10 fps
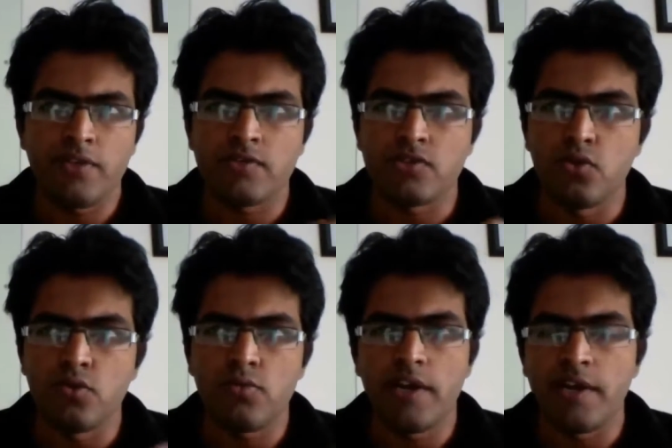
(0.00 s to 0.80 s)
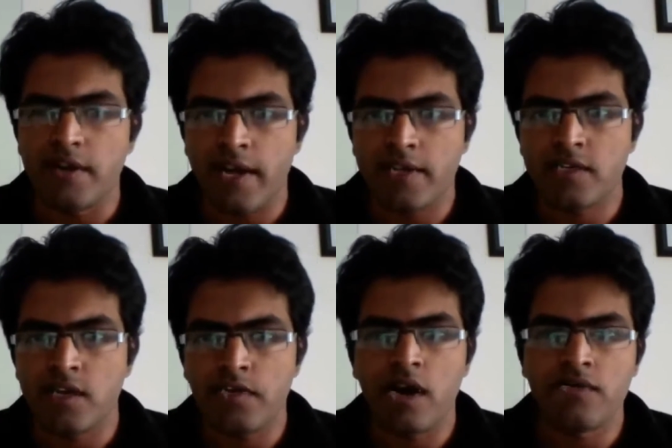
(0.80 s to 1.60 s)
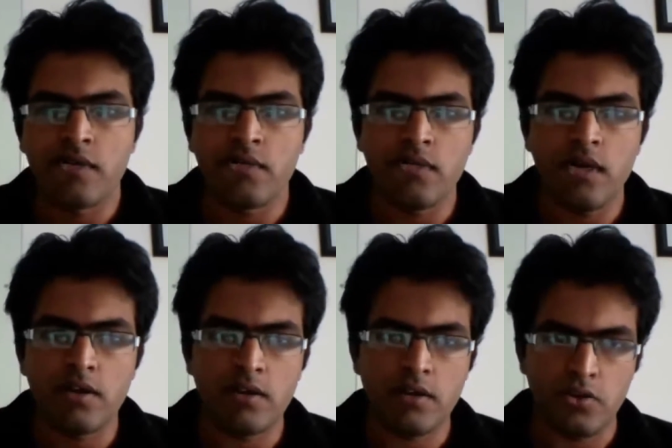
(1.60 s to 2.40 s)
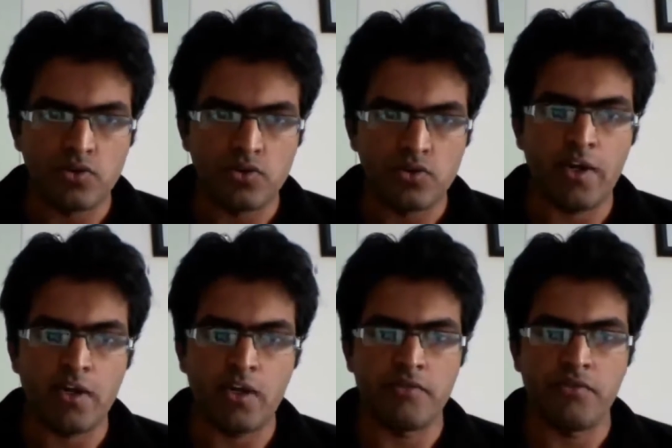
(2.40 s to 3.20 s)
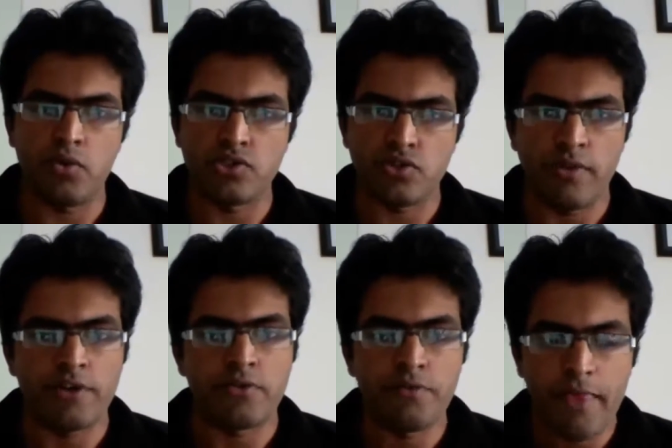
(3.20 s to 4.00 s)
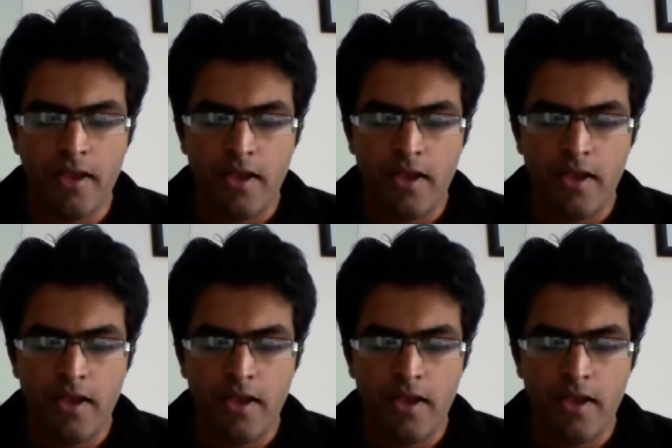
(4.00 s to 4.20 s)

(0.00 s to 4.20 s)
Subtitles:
there was no interaction apart from a user writing a review on Zomato.